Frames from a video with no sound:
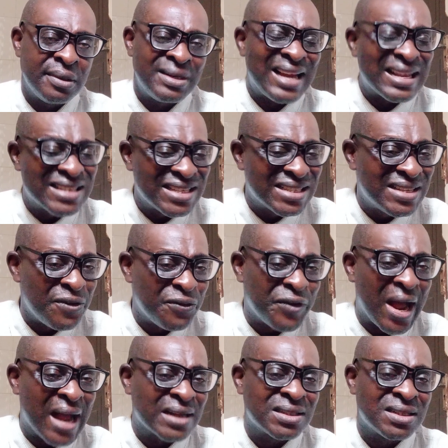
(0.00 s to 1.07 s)
That is the
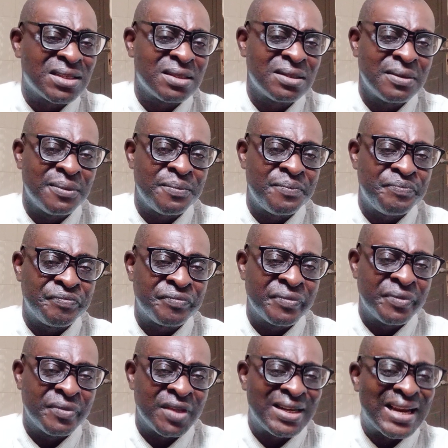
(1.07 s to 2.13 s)
fact.
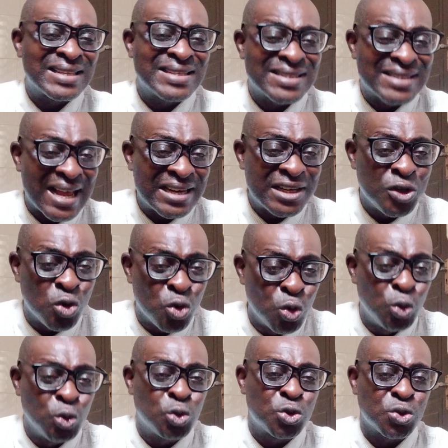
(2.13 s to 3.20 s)
That is at the
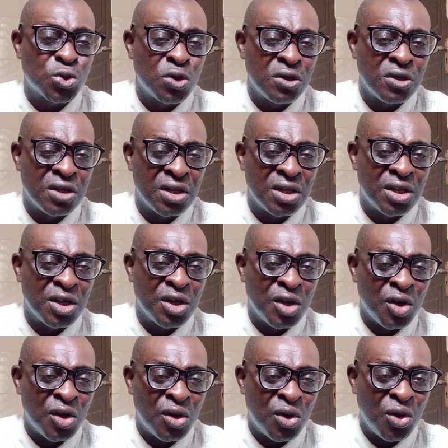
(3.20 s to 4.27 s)
root
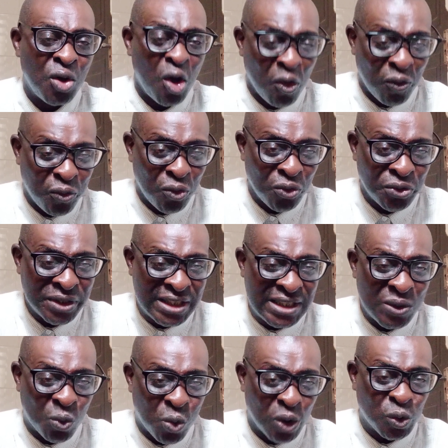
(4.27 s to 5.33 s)
of
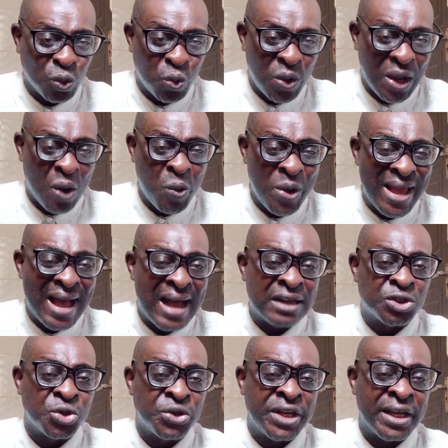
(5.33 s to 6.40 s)
where we
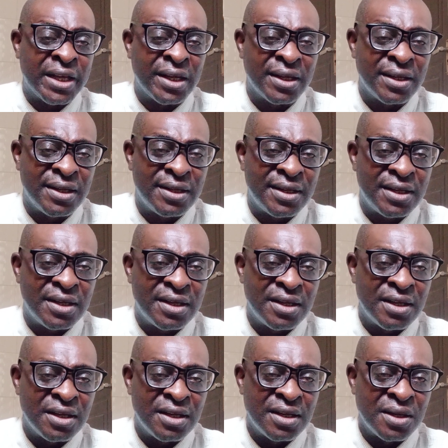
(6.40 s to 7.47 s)
are today,
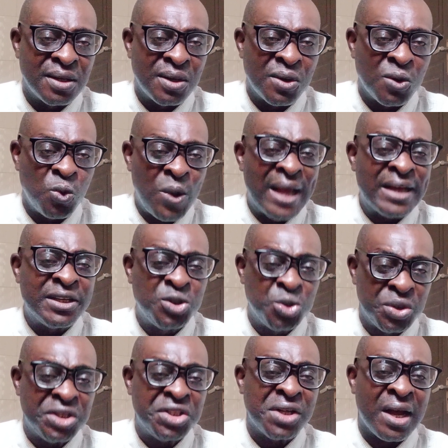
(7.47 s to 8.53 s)
where the
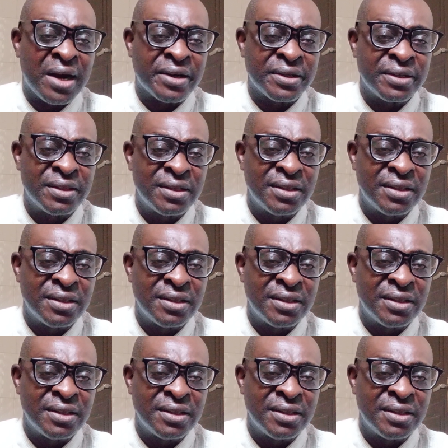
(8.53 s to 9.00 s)
judiciary